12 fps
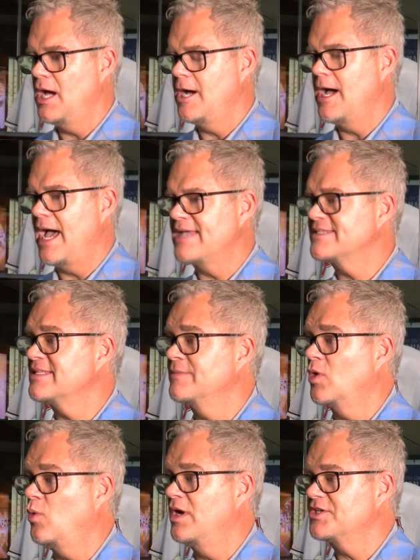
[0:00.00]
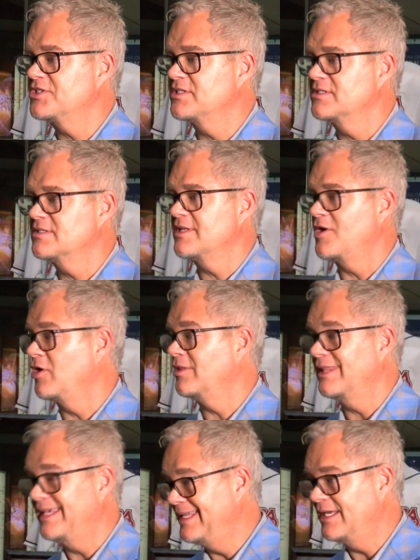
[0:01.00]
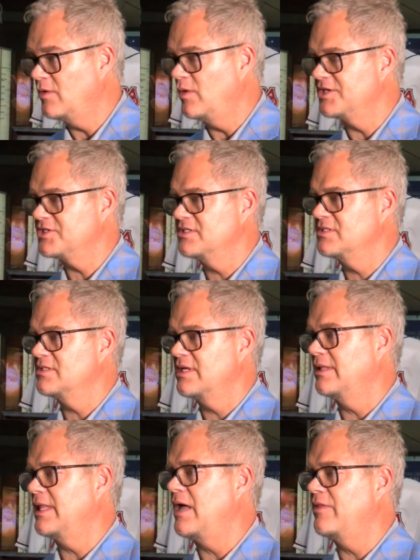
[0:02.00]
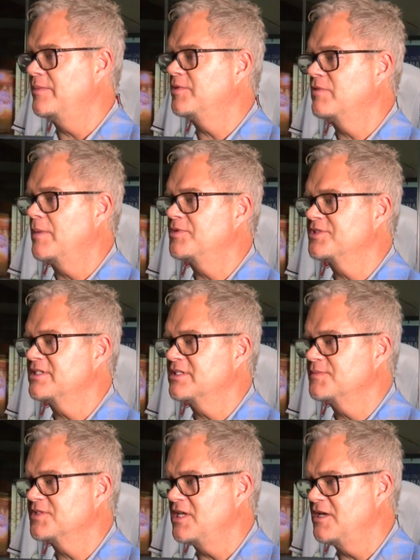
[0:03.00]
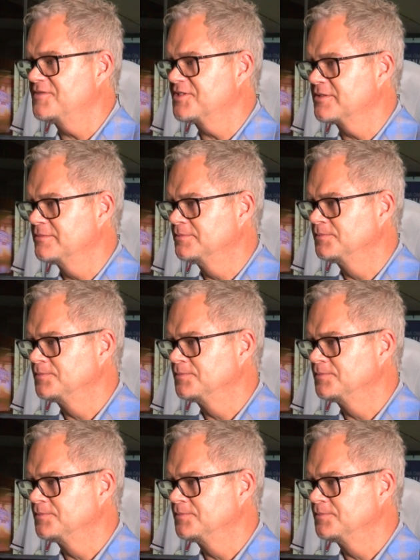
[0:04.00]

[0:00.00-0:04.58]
uh, ask them questions that aren't leading questions that allow them to represent themselves.